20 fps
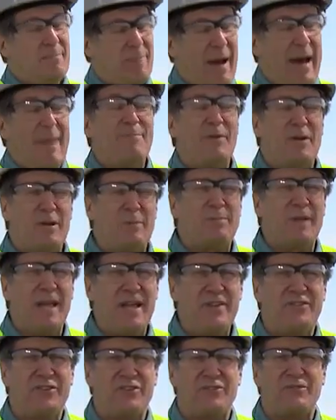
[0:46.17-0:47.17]
popular
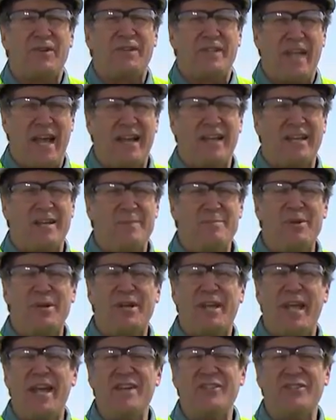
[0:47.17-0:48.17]
places for
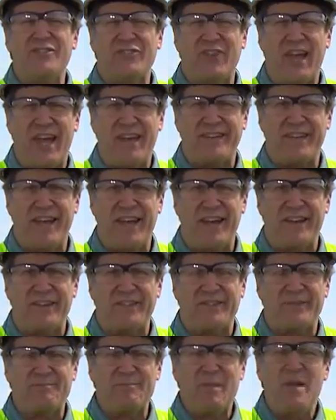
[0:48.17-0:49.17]
telecommunications antennas.